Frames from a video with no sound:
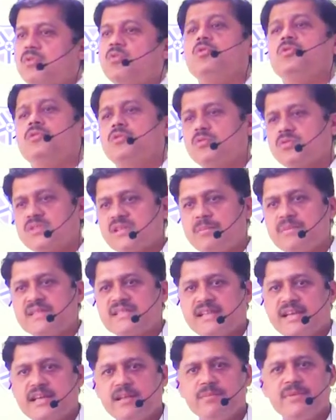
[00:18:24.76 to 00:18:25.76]
through some
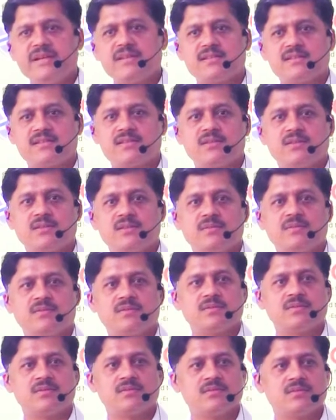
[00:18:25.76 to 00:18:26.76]
assignments.
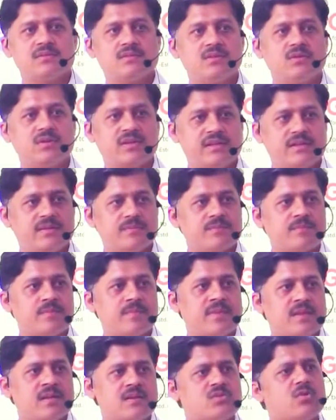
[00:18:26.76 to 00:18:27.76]
Okay.
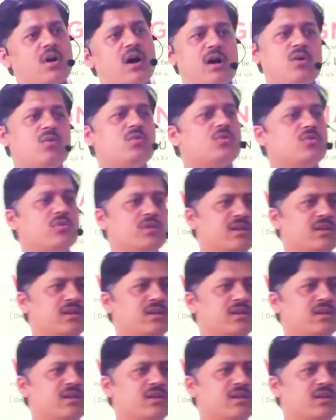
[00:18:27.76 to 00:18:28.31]
So how to